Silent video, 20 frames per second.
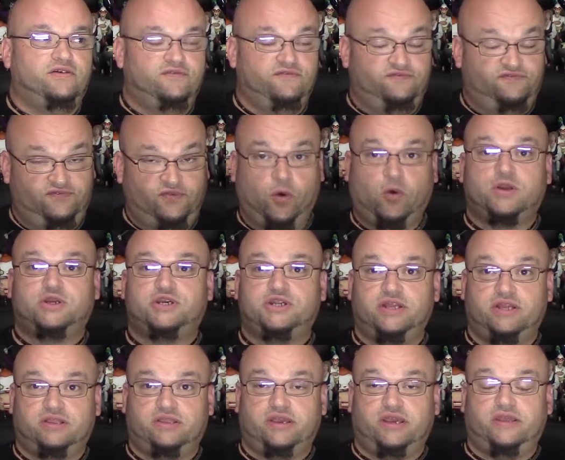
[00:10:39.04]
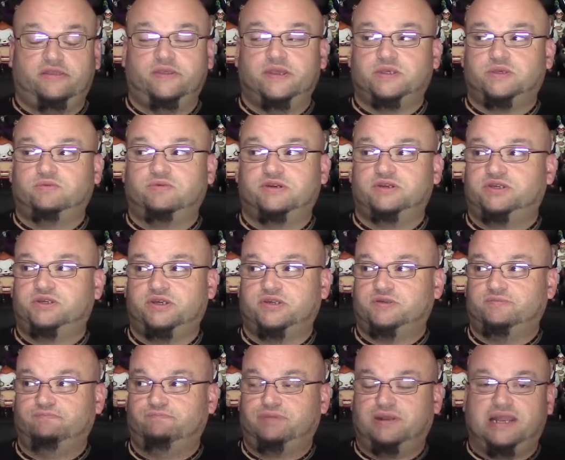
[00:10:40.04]
Fortunately, and this was
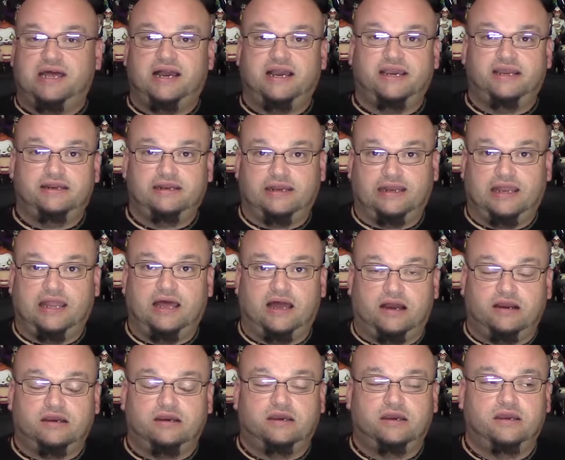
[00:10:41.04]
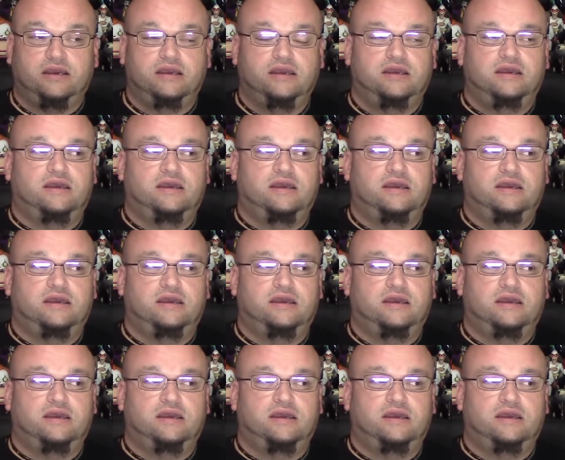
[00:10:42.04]
just blind luck,